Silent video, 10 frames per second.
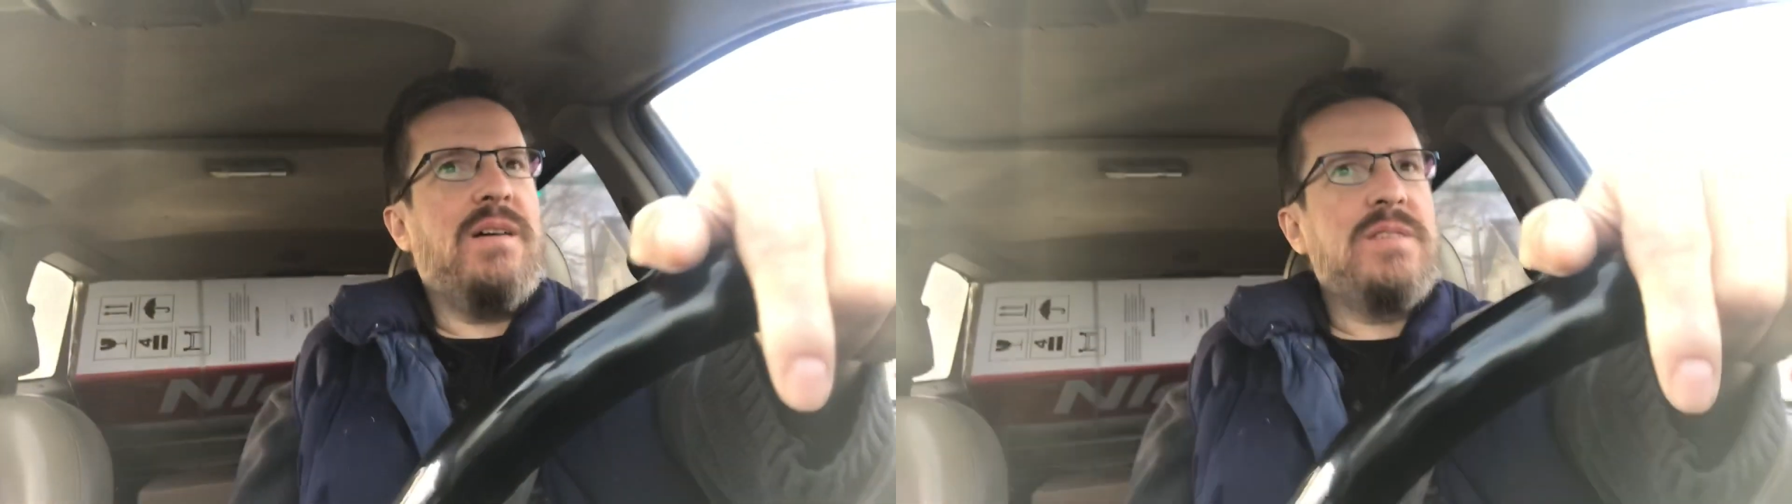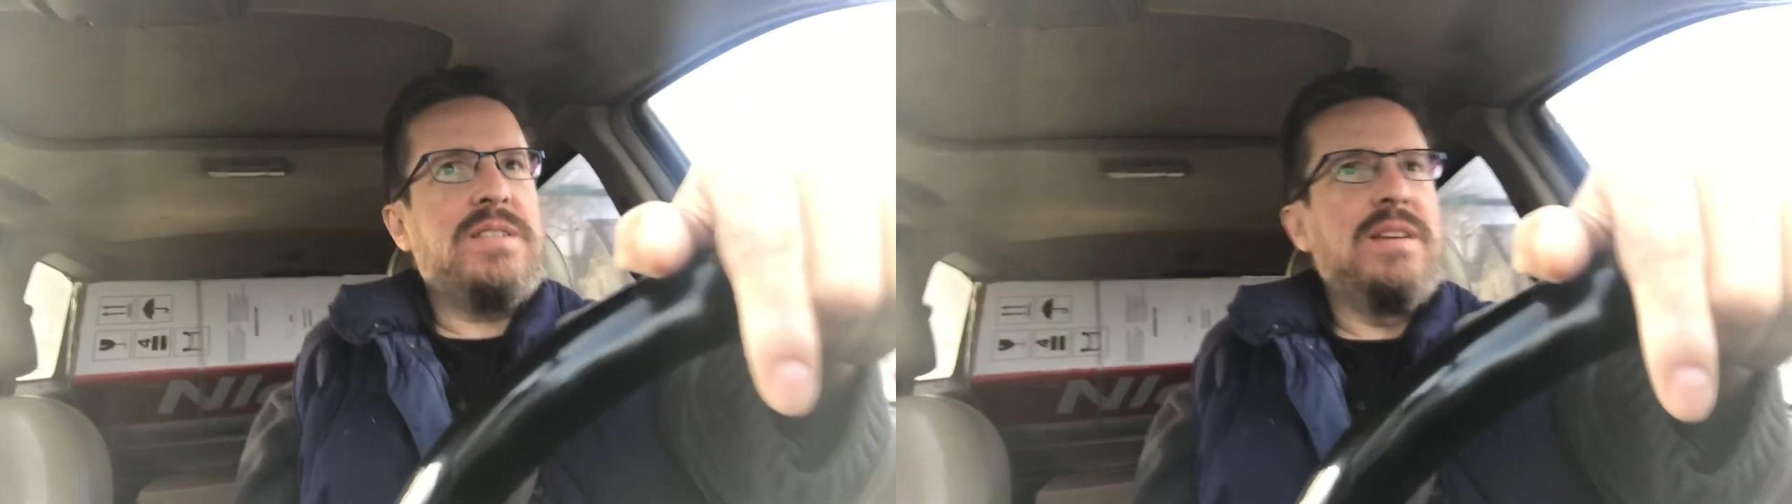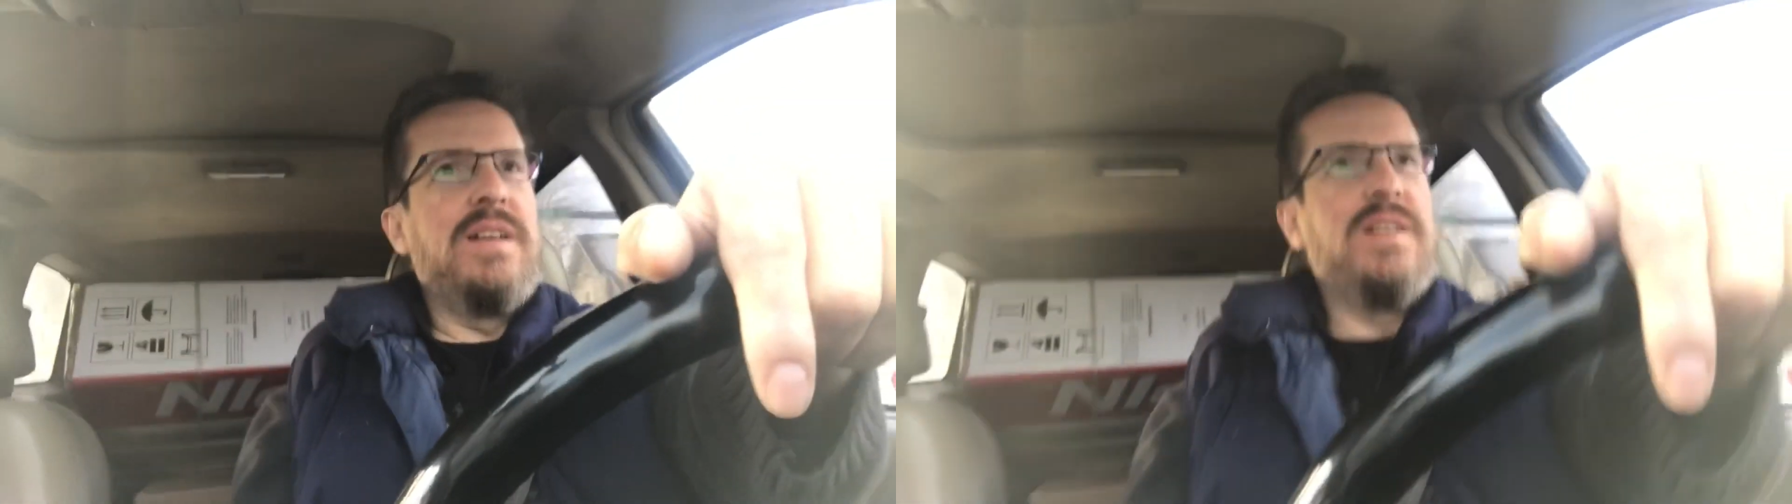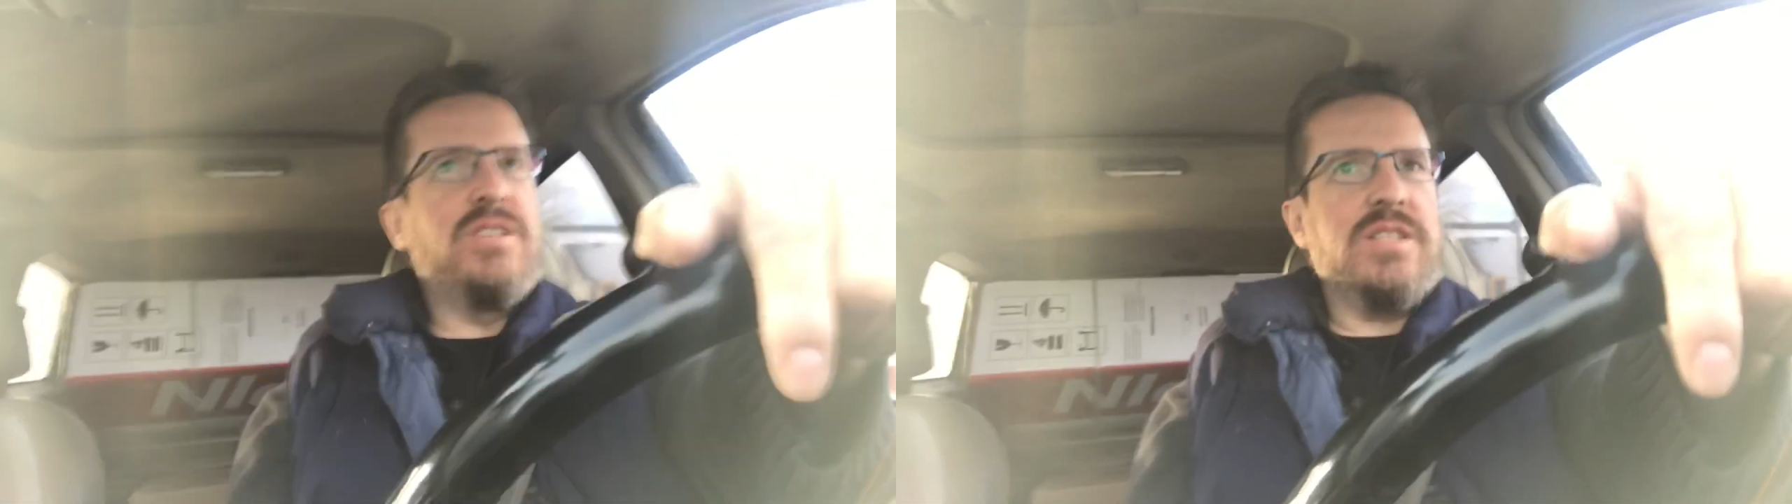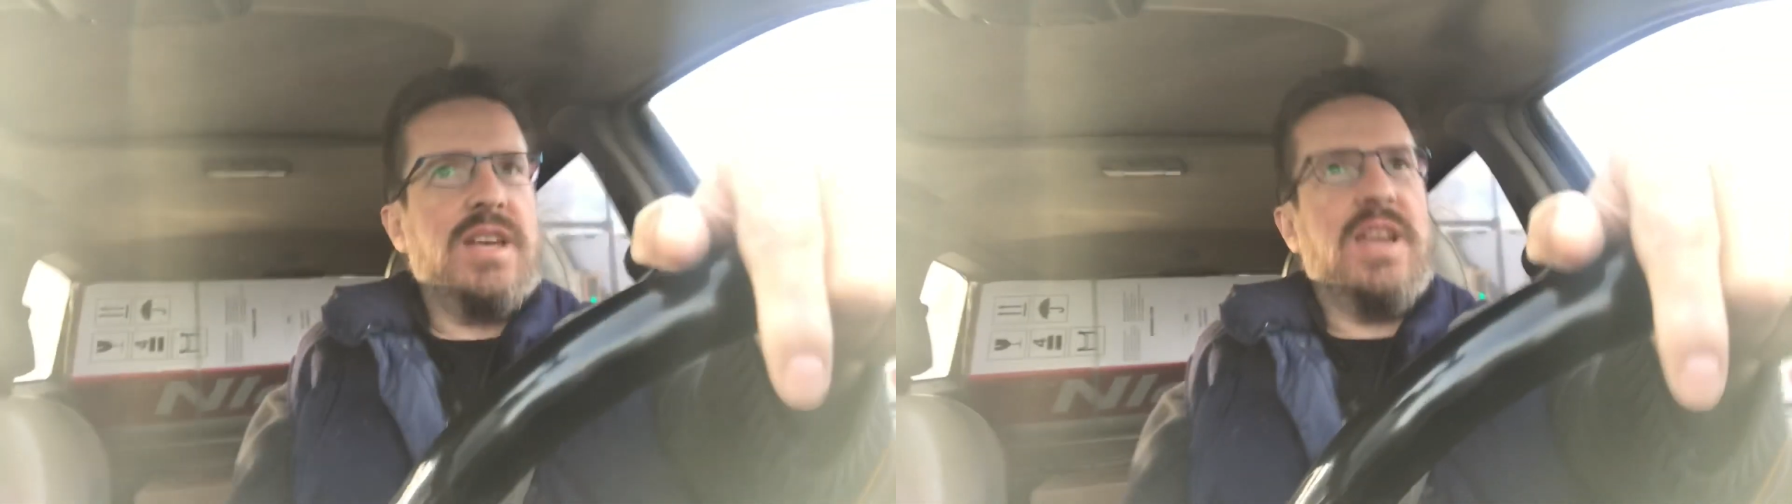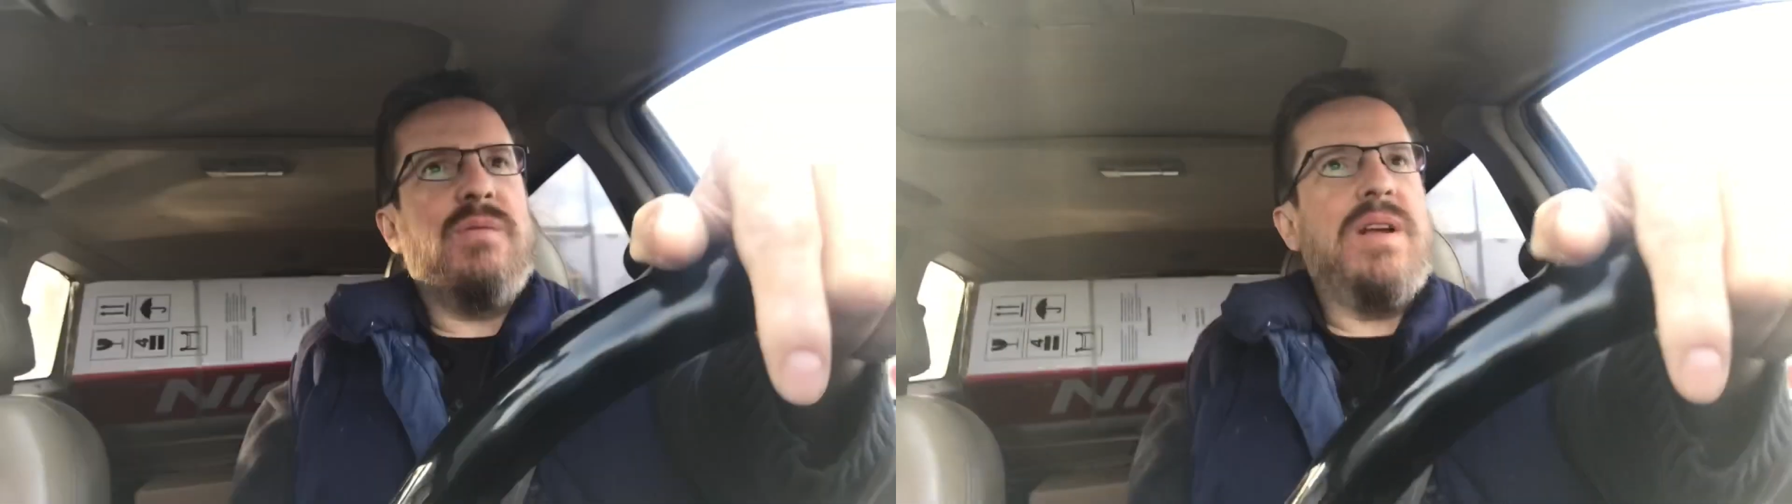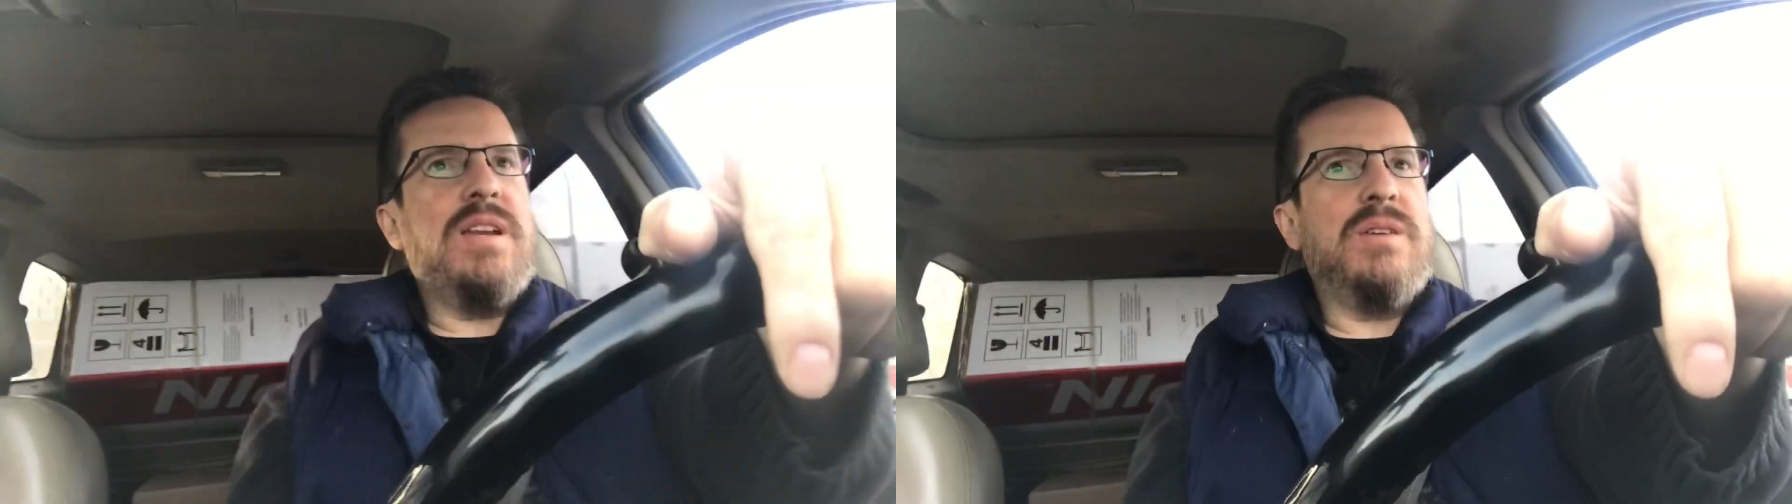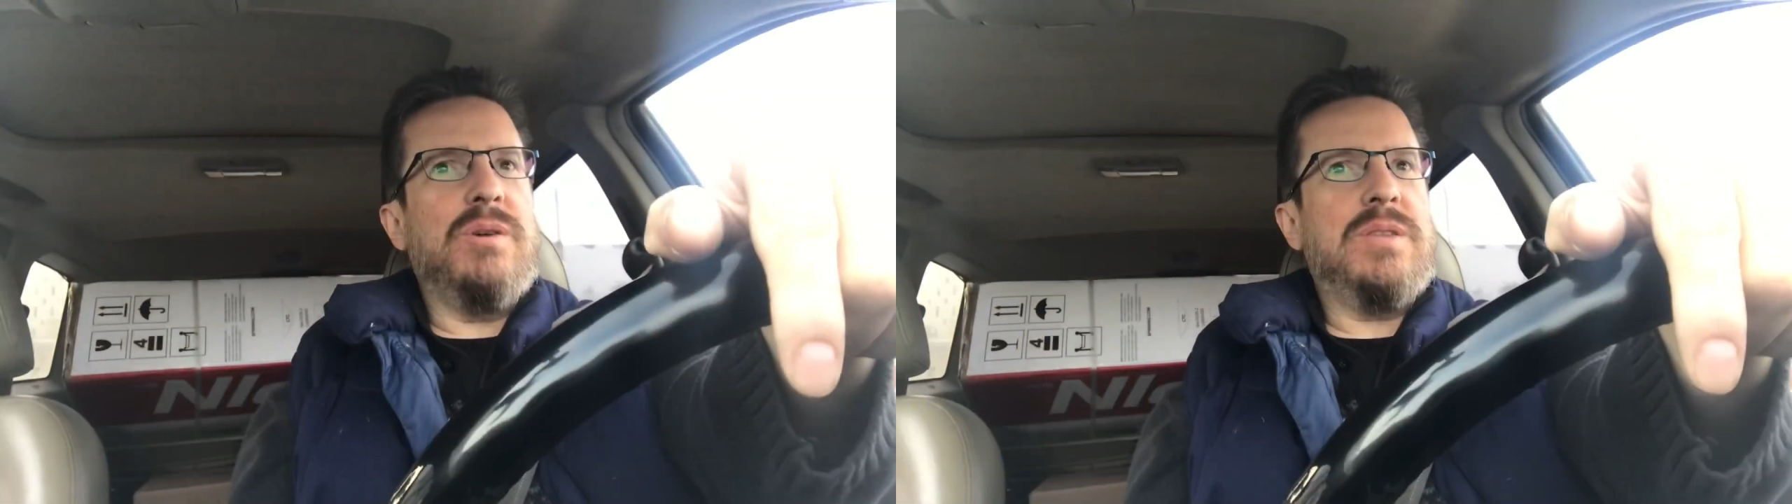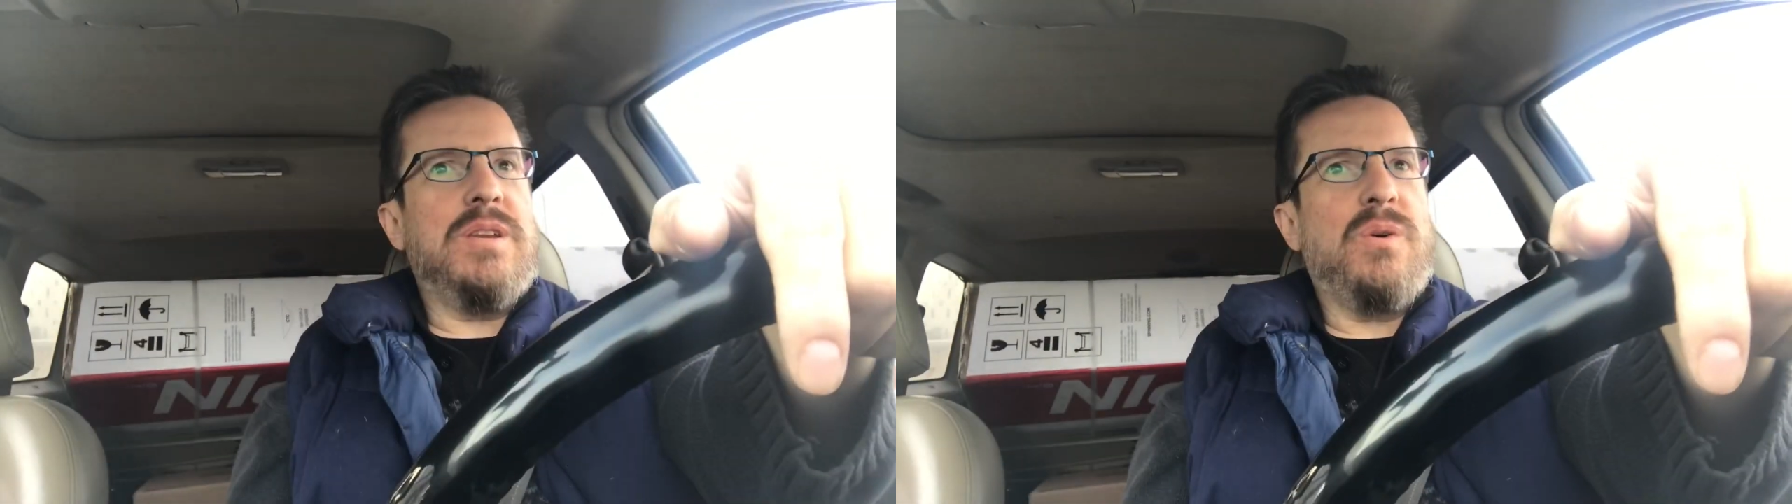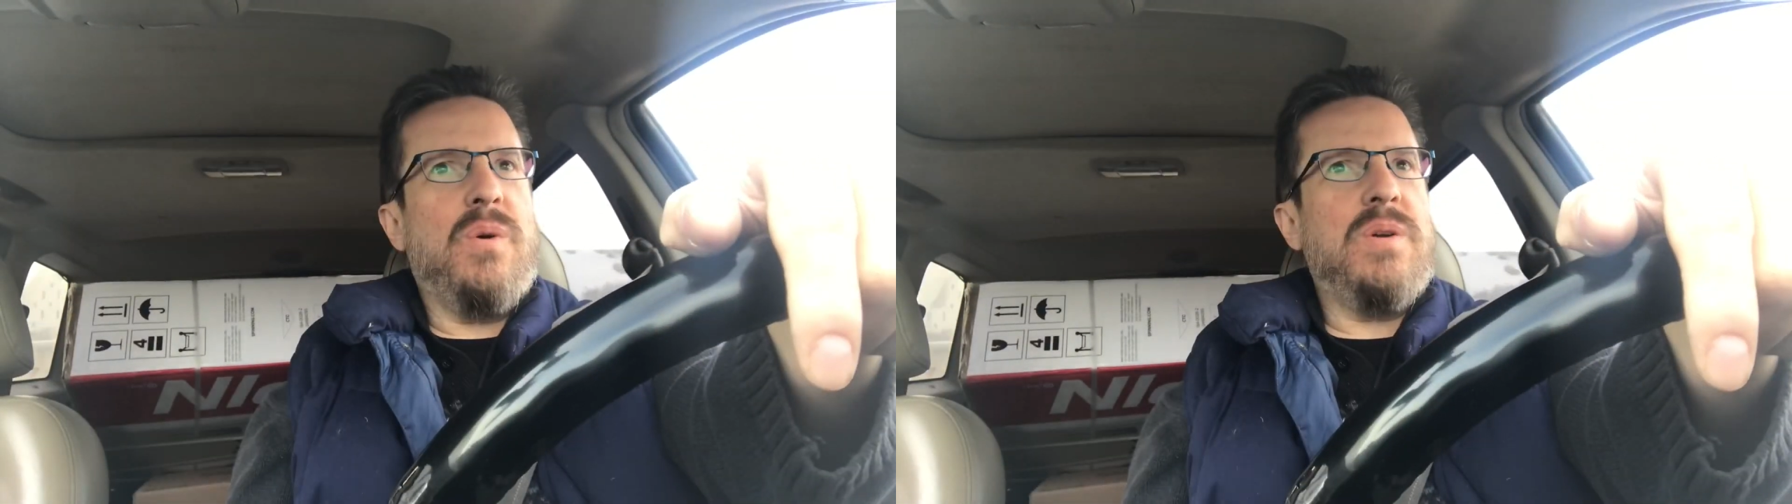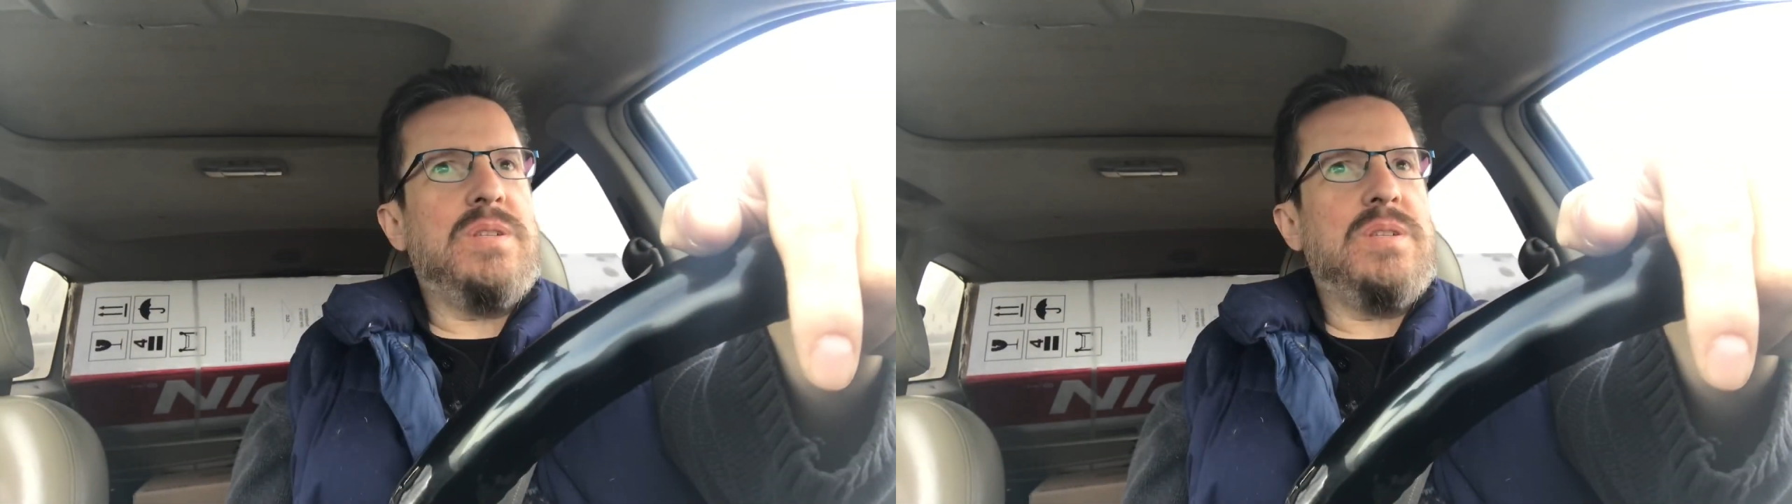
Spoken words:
I was just getting ready to go out the door,